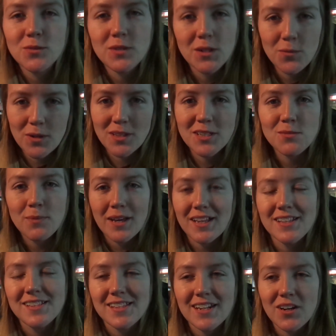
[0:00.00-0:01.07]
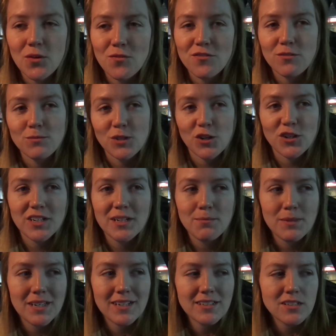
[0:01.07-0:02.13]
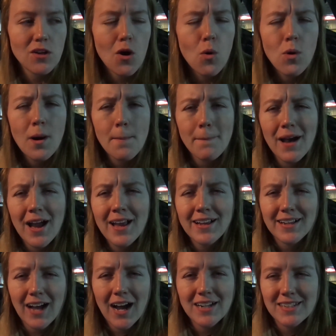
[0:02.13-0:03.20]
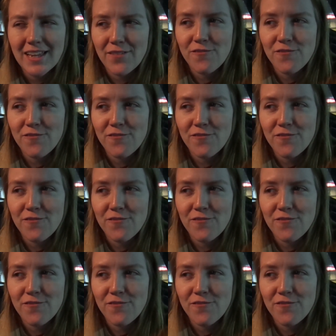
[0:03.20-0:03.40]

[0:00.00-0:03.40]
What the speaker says: when I wear these pants that I own from Target because, oh my god, they